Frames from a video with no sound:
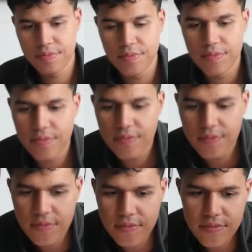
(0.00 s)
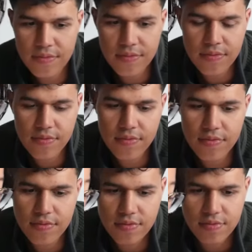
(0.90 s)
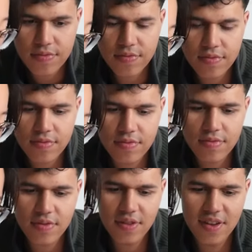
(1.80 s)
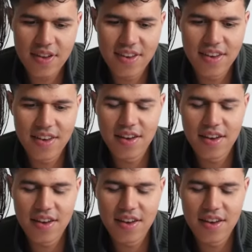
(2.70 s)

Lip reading: No words are spoken by the person on screen.